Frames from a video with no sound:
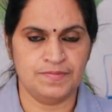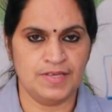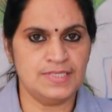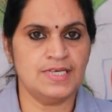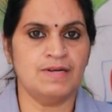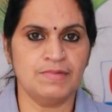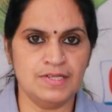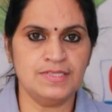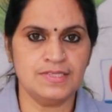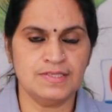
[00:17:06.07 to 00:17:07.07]

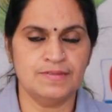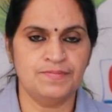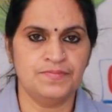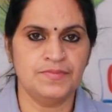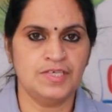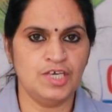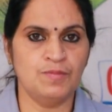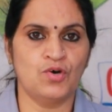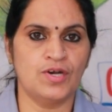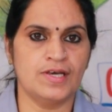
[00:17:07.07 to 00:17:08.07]
Examples:
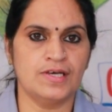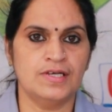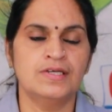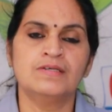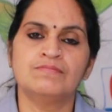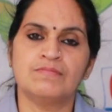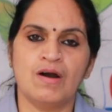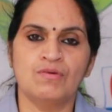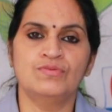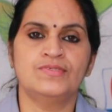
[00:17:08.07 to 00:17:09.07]
keyboard,
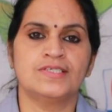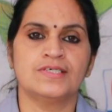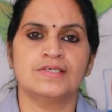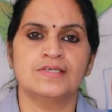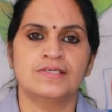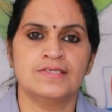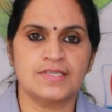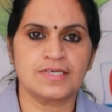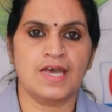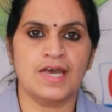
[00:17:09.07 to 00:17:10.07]
mouse,
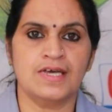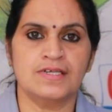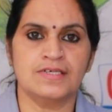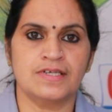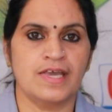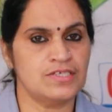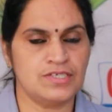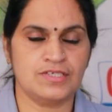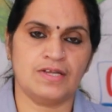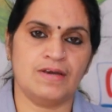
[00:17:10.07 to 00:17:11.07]
scanner,
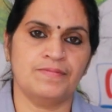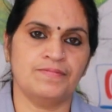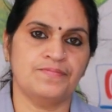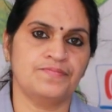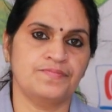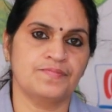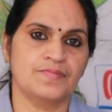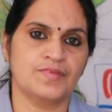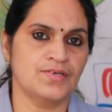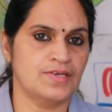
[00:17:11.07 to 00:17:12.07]
etc.
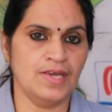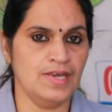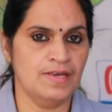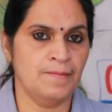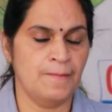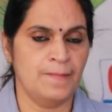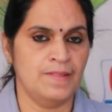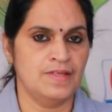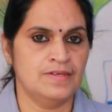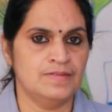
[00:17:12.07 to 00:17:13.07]
Okay.
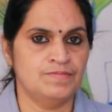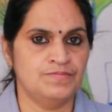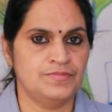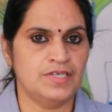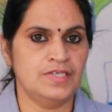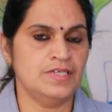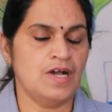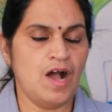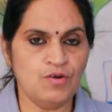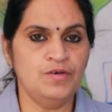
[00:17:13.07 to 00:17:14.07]
Then
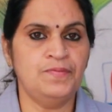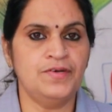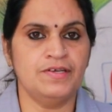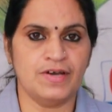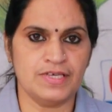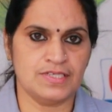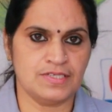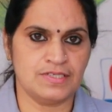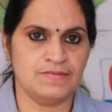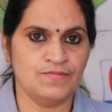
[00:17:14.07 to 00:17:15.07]
output
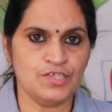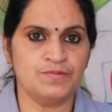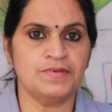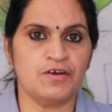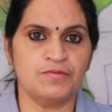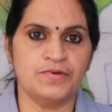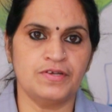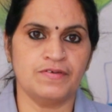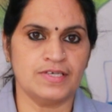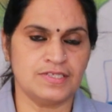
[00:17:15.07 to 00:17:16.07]
devices. What's mean output
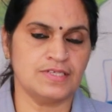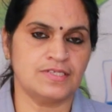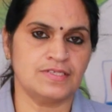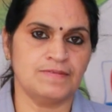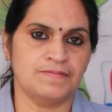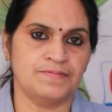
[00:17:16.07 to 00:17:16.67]
devices?